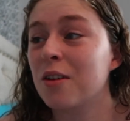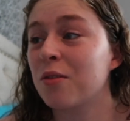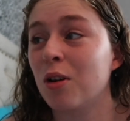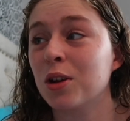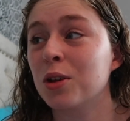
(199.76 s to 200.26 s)

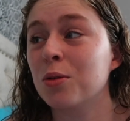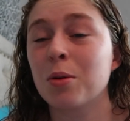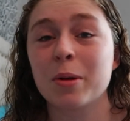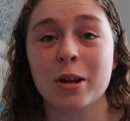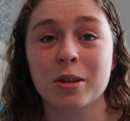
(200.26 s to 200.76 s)
For all you
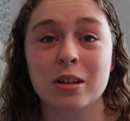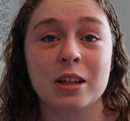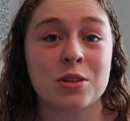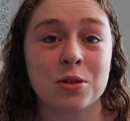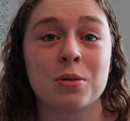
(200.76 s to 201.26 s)
women out there
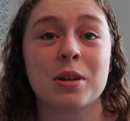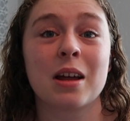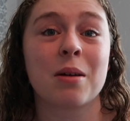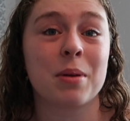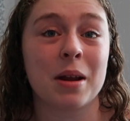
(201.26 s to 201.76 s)
that do it
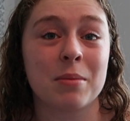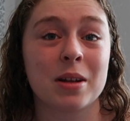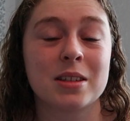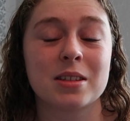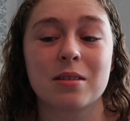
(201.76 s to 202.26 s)
without pain
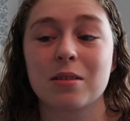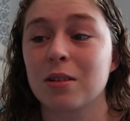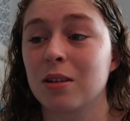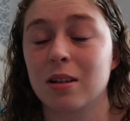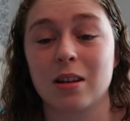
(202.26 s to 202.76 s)
meds,
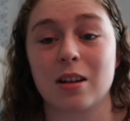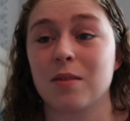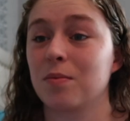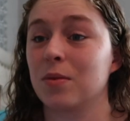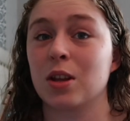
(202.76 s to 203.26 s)

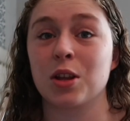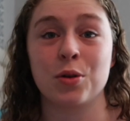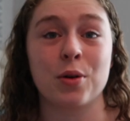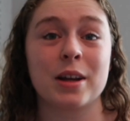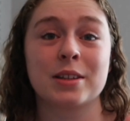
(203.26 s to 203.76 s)

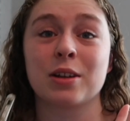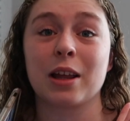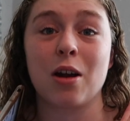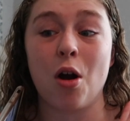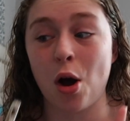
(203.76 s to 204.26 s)
you guys are
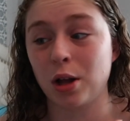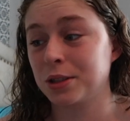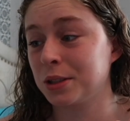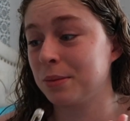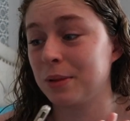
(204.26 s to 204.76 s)
like
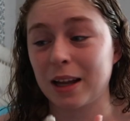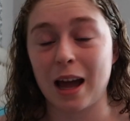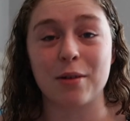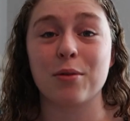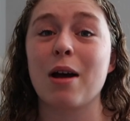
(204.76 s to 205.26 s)
awesome. Like,
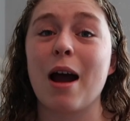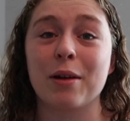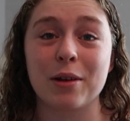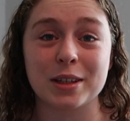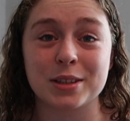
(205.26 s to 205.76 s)
I don't know how
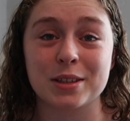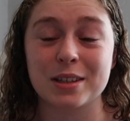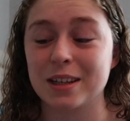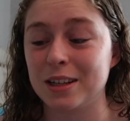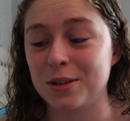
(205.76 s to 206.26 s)
you guys
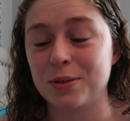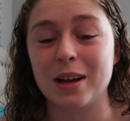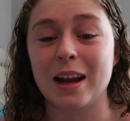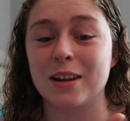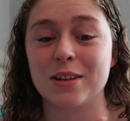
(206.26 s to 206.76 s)
can do it.
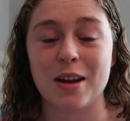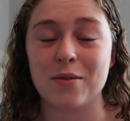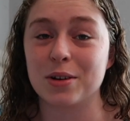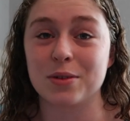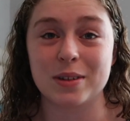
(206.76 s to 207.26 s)
I could
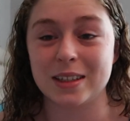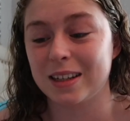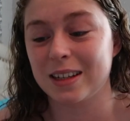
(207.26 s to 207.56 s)
never do it.